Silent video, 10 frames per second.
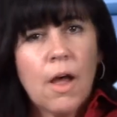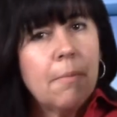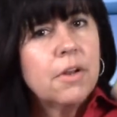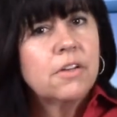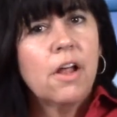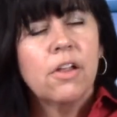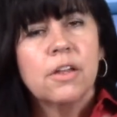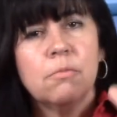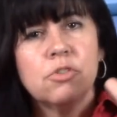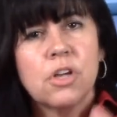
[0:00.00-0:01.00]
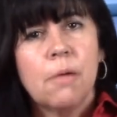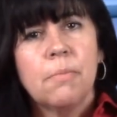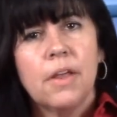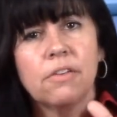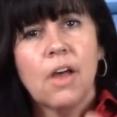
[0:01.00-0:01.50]
I'm going to tell him jump
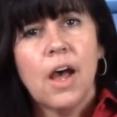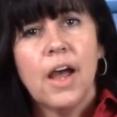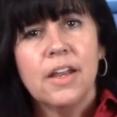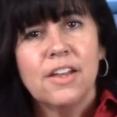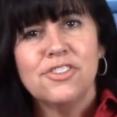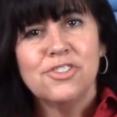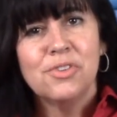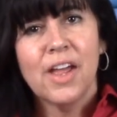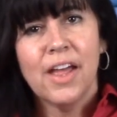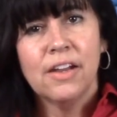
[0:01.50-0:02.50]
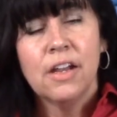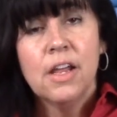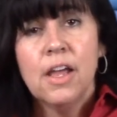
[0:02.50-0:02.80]
as high as you can.